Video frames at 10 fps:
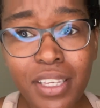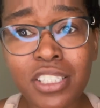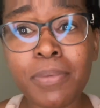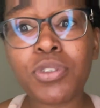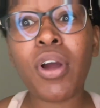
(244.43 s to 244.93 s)

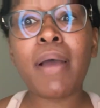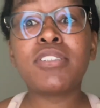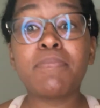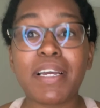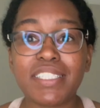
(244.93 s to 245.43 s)
subscribe
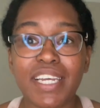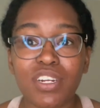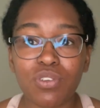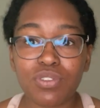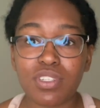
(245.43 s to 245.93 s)
to my
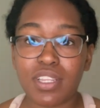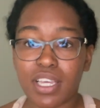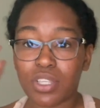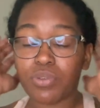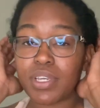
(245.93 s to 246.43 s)
channel so
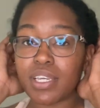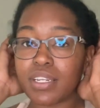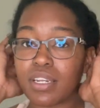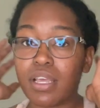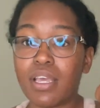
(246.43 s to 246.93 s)
that you
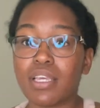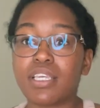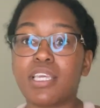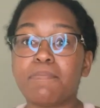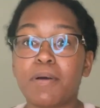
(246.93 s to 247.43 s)
can
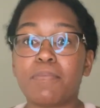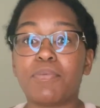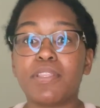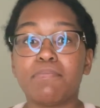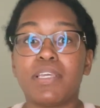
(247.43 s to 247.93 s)
keep up
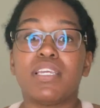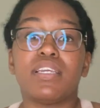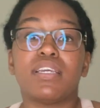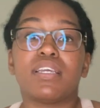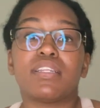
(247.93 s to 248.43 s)
with
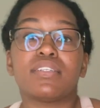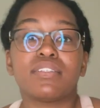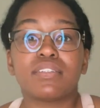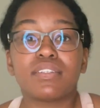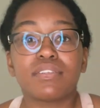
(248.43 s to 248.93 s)
me and
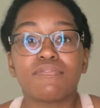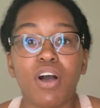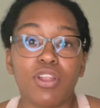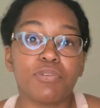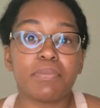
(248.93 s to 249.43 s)

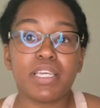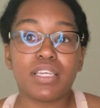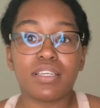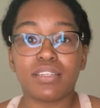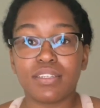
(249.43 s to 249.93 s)
follow
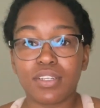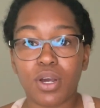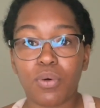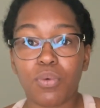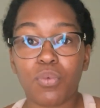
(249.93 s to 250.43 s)
me, you
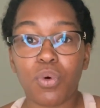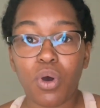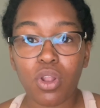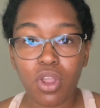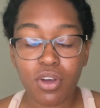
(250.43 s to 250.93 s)
know,
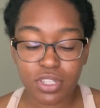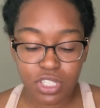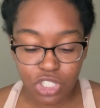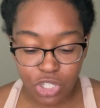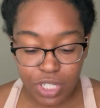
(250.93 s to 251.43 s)
along
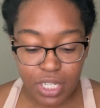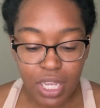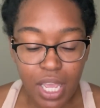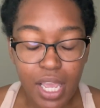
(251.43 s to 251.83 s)
this journey.